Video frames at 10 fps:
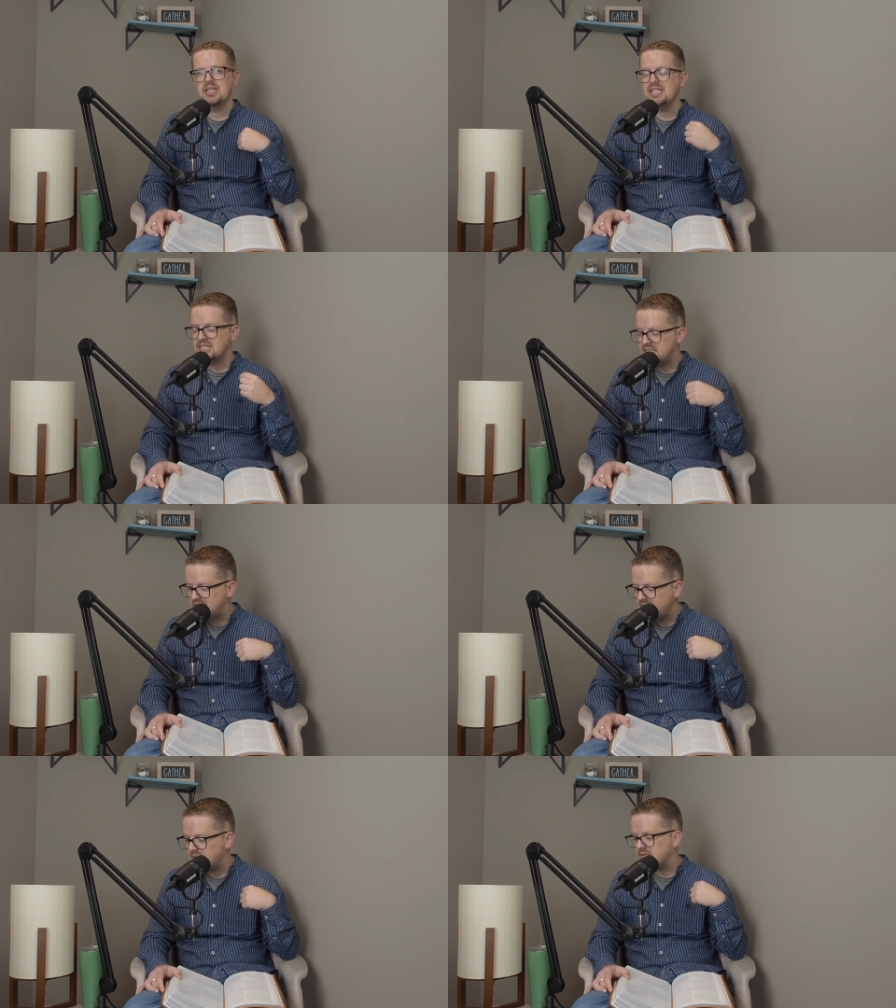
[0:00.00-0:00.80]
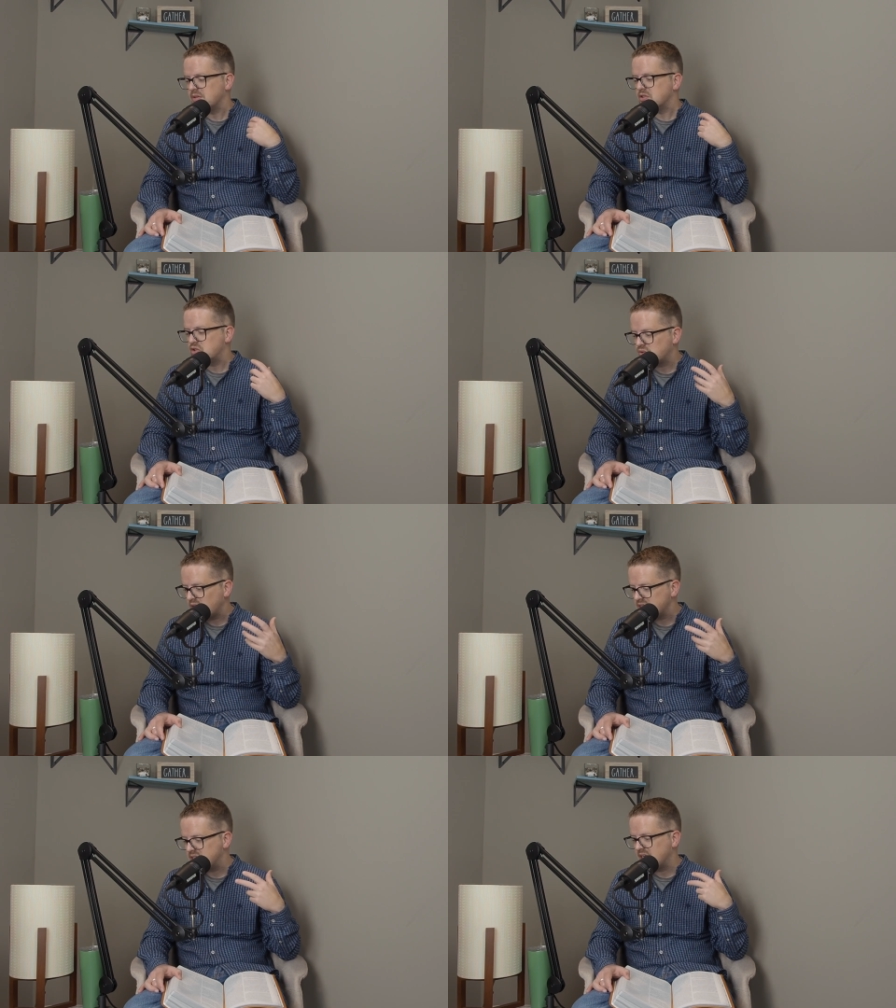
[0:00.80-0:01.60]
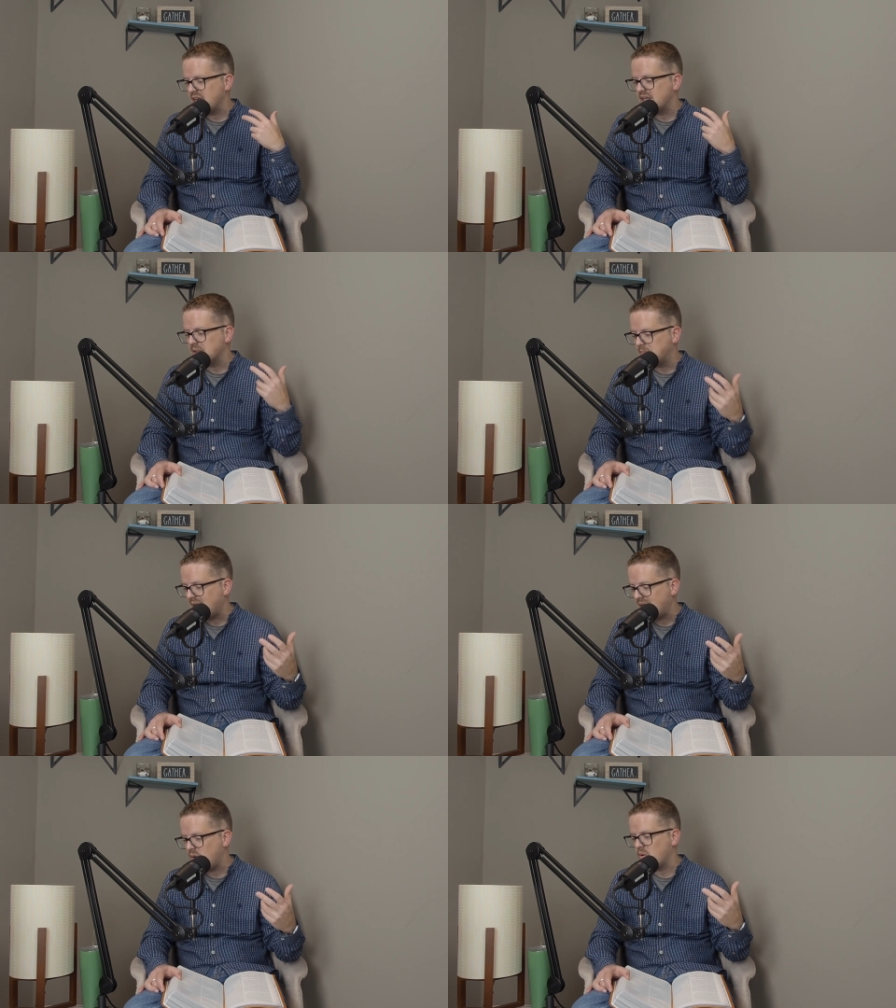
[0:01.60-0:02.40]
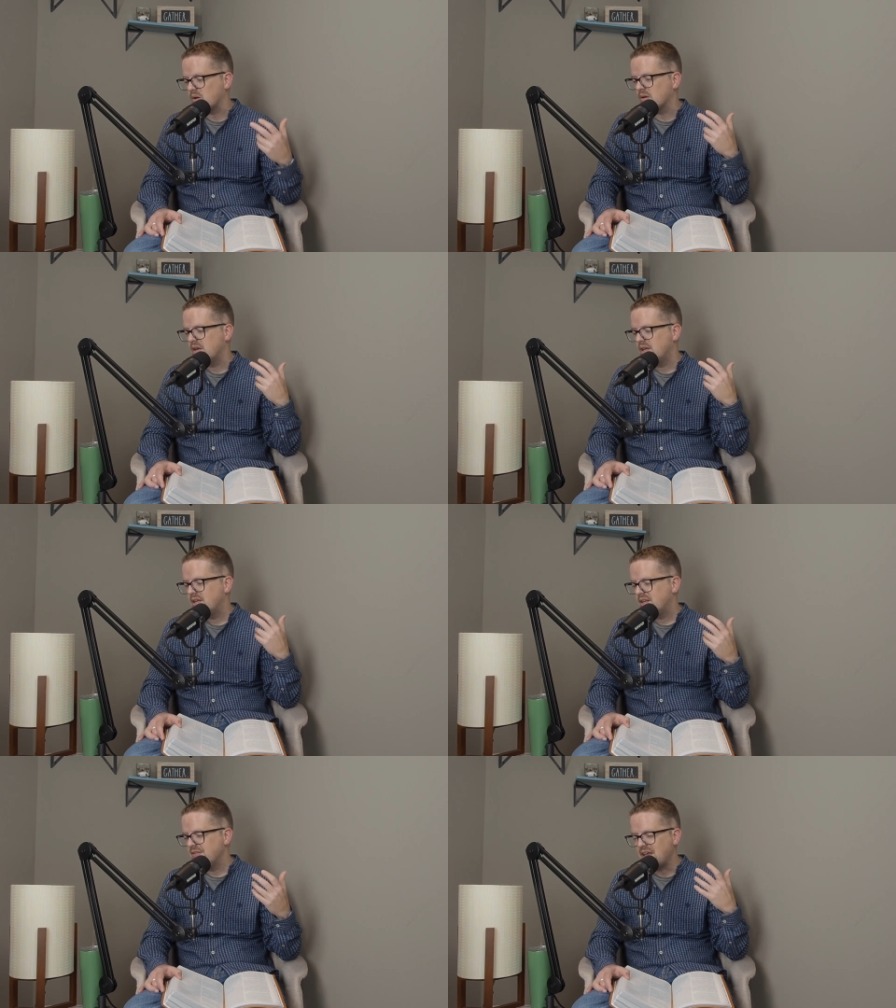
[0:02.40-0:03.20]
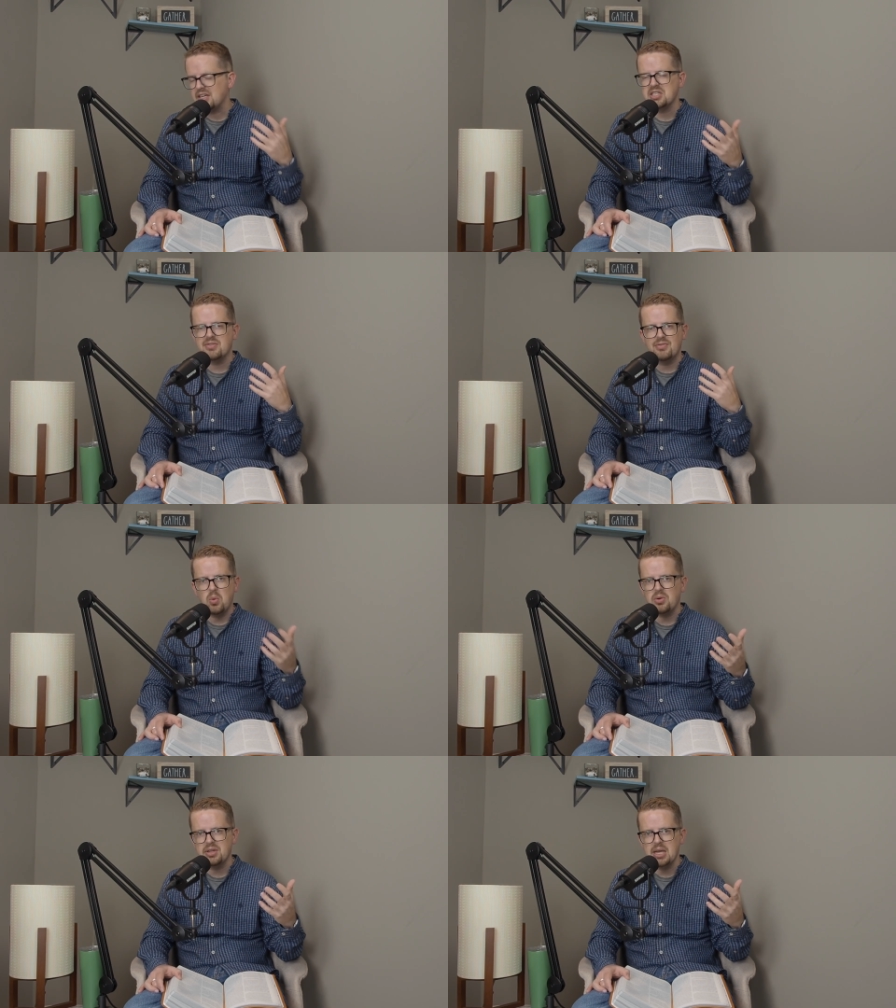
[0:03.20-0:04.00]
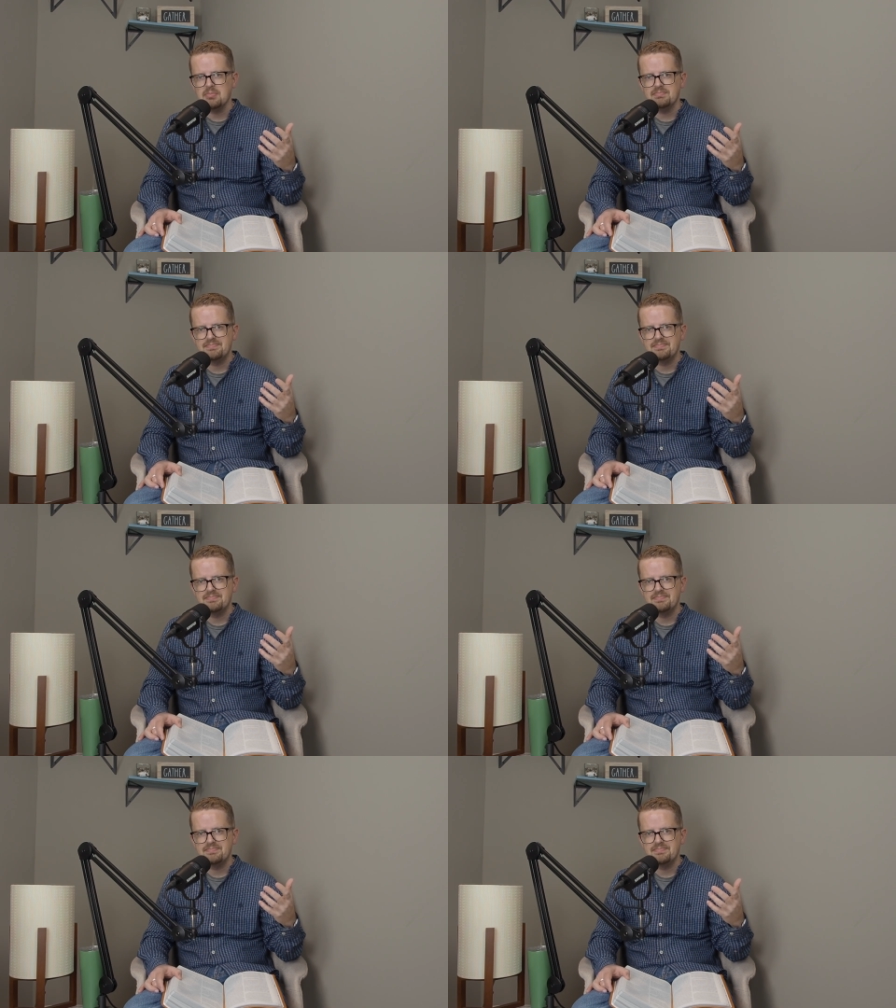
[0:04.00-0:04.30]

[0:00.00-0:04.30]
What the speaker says: instead of trusting in the power that is for them.